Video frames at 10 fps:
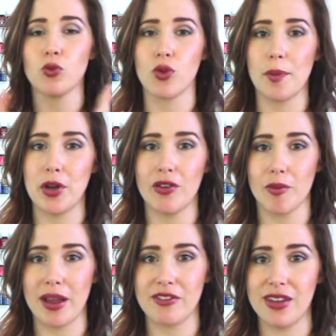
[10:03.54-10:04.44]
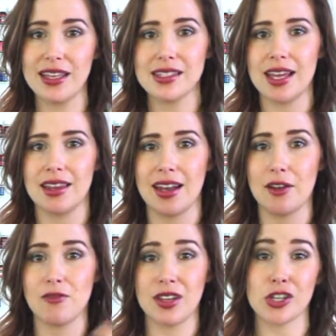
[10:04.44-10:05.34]
rub it over my face, and then I
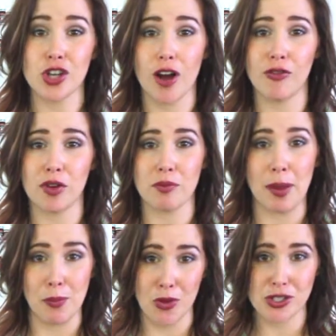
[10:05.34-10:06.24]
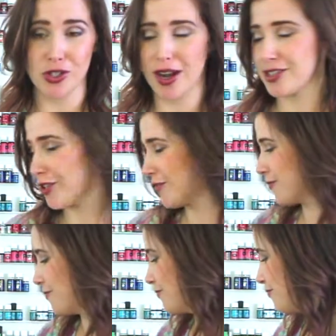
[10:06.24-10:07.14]
finish off with my moisturizer.
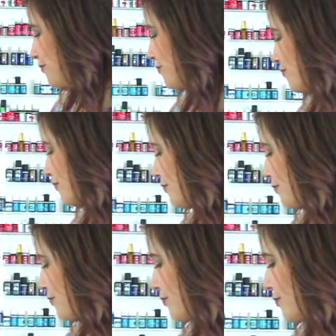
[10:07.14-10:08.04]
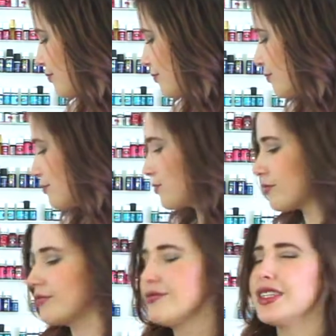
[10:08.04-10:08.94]

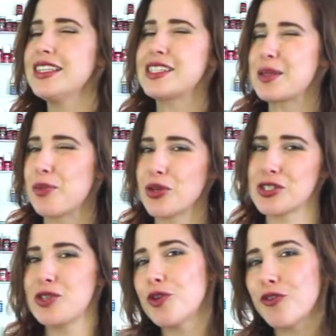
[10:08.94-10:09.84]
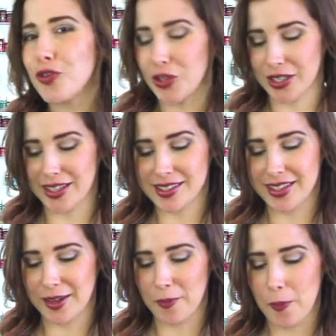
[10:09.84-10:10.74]
It supports youthful looking
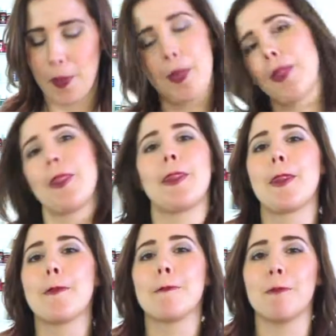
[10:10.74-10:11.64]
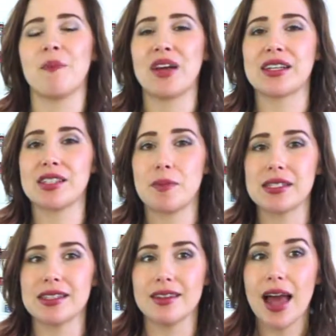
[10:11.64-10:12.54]
skin. Next up
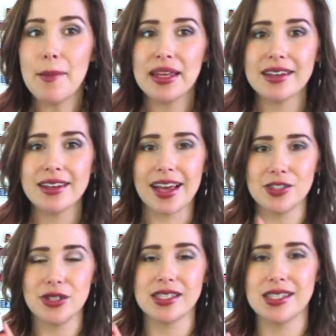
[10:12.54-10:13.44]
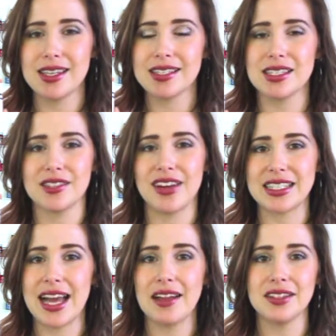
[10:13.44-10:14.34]
is lemon. As you can see, this is a
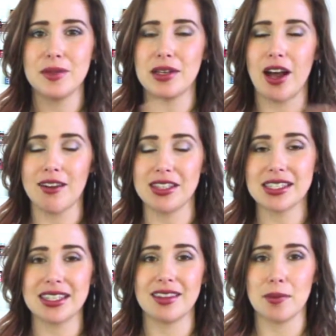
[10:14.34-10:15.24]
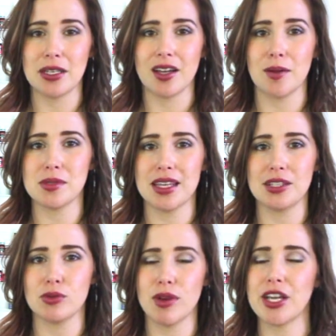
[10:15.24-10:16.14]
Vitality, but obviously lemon comes
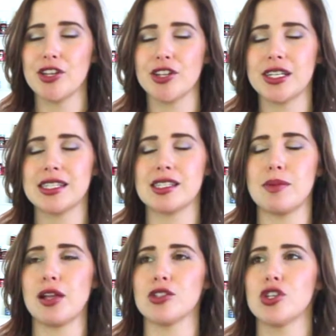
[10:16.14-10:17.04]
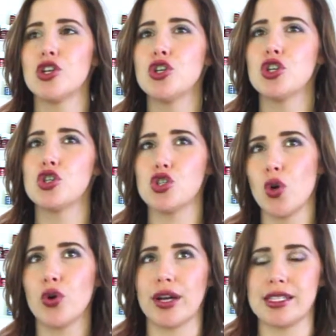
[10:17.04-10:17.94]
as regular. It smells
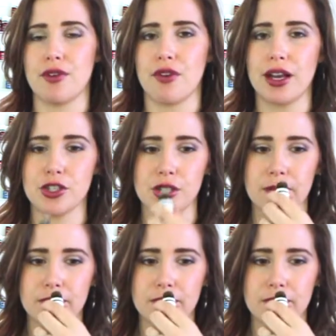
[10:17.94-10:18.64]
so crazy fresh.